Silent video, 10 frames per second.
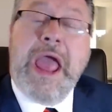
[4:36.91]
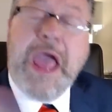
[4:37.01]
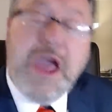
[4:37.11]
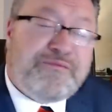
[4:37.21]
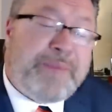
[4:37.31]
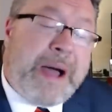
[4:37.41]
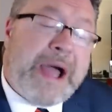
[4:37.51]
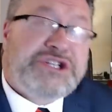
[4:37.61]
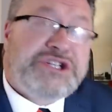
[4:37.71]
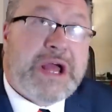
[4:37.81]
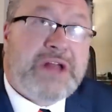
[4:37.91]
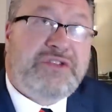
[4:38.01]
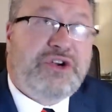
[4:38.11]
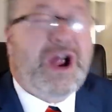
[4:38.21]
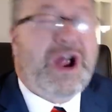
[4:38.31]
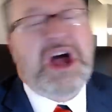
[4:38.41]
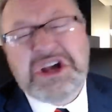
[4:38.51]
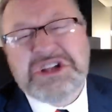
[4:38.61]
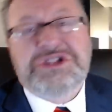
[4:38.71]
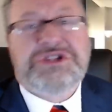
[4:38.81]
If by chance you're
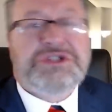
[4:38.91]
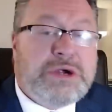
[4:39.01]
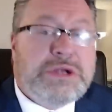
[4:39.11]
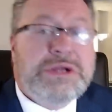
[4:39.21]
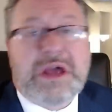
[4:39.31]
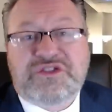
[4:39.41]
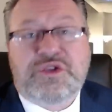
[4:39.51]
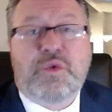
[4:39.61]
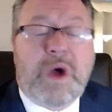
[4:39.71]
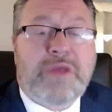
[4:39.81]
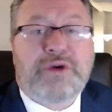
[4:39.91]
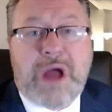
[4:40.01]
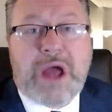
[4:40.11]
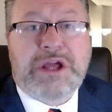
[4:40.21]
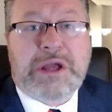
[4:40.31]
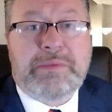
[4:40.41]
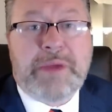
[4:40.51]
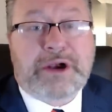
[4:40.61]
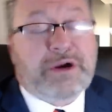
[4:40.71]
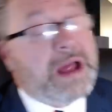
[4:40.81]
uncertain as to whether or not you
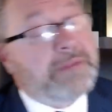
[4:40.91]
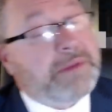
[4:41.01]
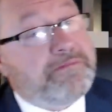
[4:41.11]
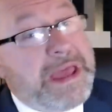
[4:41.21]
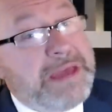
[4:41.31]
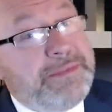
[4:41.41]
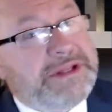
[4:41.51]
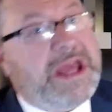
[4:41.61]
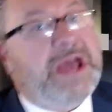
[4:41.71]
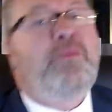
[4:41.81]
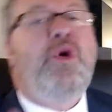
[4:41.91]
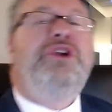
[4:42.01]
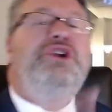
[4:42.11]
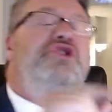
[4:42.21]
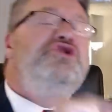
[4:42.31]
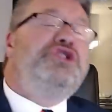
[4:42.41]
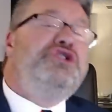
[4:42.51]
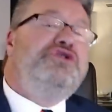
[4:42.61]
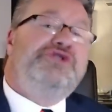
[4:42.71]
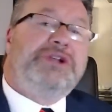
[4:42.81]
committed a crime, but maybe did, well, you
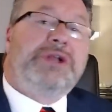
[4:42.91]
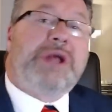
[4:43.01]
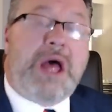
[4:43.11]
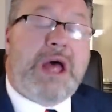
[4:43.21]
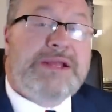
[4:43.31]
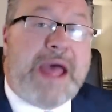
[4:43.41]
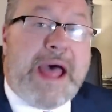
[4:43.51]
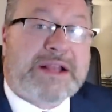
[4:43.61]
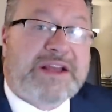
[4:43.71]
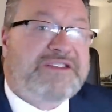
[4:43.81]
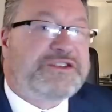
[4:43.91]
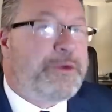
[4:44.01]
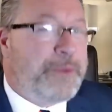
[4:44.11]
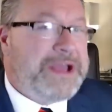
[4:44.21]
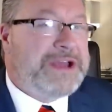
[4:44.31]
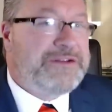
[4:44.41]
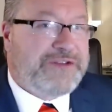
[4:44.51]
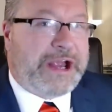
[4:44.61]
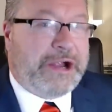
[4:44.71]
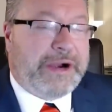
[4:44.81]
too should contact us so we can
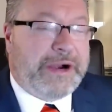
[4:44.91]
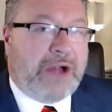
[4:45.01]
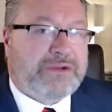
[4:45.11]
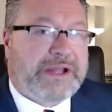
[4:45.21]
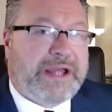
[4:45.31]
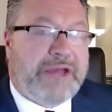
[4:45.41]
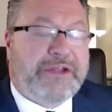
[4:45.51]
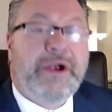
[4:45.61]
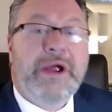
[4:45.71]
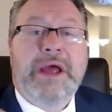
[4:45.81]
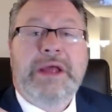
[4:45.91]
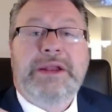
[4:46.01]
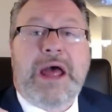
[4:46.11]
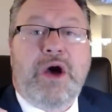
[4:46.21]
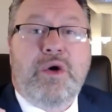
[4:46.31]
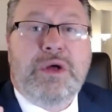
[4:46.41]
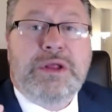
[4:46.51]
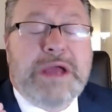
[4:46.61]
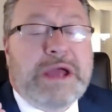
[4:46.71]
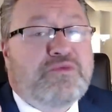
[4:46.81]
figure it out together. Now,
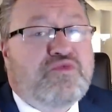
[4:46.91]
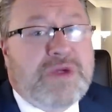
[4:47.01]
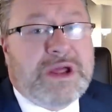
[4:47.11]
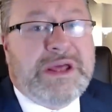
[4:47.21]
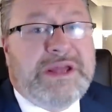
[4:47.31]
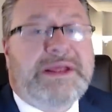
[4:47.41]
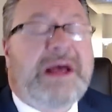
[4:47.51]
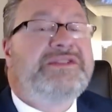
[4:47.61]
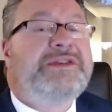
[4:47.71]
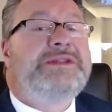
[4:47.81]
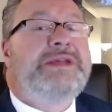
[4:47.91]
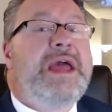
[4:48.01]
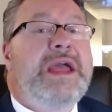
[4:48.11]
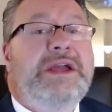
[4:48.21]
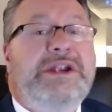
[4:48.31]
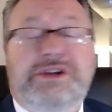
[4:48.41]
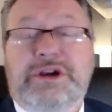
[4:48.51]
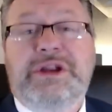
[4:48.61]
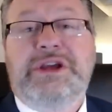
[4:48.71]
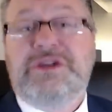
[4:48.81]
it really doesn't take an
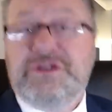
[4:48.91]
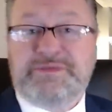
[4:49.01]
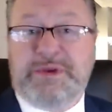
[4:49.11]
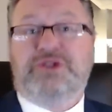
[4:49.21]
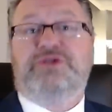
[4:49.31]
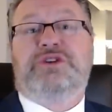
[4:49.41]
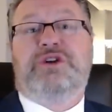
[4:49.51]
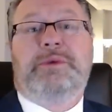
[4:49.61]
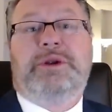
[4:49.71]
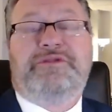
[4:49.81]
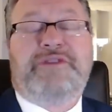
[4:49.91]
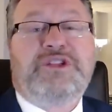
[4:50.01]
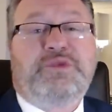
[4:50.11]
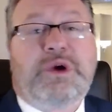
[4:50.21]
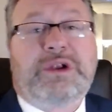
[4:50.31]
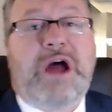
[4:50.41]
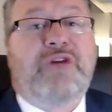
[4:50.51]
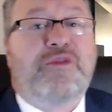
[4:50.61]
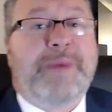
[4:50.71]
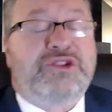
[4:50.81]
attorney who's been doing criminal defense work now
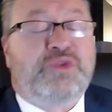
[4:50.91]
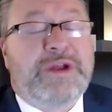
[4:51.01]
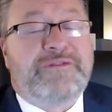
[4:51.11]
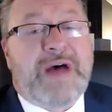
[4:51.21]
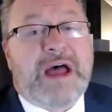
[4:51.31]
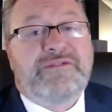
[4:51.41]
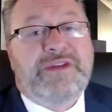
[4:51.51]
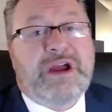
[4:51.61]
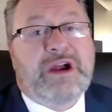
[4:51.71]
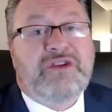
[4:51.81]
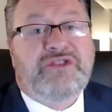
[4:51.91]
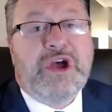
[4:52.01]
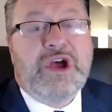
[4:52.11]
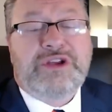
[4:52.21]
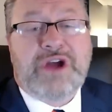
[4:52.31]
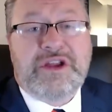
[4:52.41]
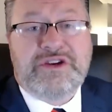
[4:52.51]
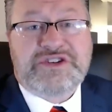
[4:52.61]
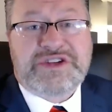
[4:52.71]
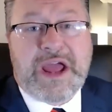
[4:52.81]
for about 25 years to
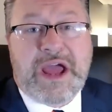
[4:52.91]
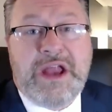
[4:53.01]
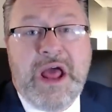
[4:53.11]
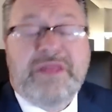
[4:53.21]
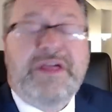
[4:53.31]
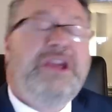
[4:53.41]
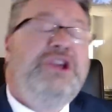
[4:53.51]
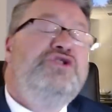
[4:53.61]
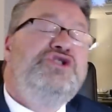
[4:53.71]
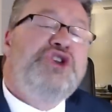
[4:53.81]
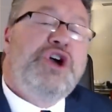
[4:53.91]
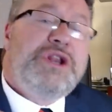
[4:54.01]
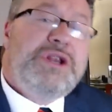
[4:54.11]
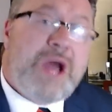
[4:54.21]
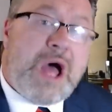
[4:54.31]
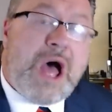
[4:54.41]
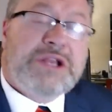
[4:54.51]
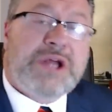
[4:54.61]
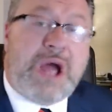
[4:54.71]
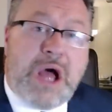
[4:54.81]
understand that you should
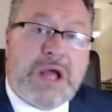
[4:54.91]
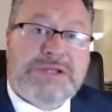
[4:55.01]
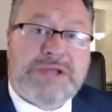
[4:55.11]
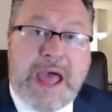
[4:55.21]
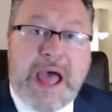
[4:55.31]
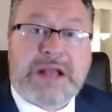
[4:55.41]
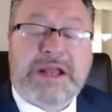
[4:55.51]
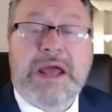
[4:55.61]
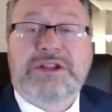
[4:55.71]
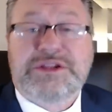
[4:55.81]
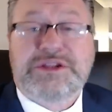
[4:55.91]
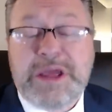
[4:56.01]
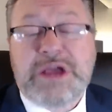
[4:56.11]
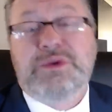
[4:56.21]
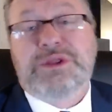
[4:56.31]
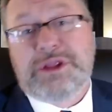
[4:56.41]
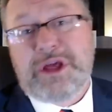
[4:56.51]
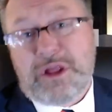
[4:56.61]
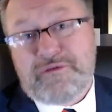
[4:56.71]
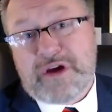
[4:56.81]
not contact and speak with
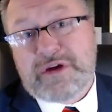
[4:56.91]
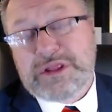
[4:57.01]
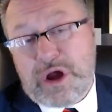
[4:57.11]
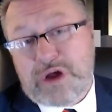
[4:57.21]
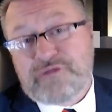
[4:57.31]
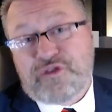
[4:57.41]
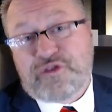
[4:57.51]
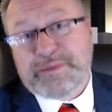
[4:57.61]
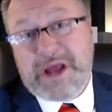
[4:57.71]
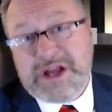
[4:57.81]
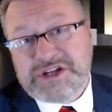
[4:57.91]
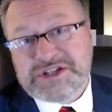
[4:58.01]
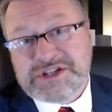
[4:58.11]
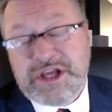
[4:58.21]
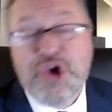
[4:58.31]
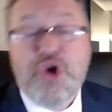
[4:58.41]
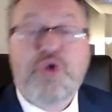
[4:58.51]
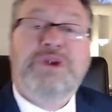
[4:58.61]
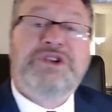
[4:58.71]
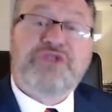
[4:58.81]
the very law enforcement agency,
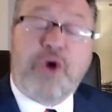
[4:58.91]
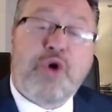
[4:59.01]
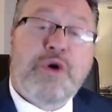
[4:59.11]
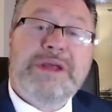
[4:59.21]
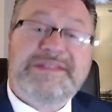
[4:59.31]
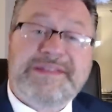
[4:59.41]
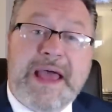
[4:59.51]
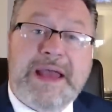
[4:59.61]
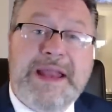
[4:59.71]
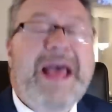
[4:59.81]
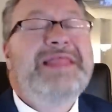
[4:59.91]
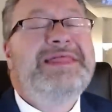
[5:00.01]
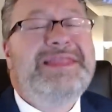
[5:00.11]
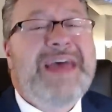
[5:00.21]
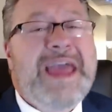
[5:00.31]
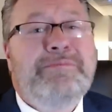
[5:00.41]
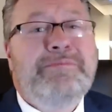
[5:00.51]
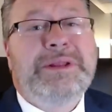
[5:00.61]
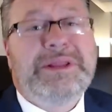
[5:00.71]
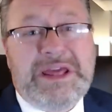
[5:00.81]
which has already said they
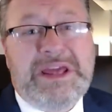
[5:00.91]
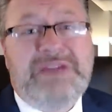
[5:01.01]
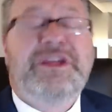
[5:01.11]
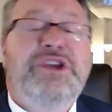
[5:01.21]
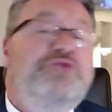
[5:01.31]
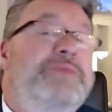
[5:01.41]
believe that you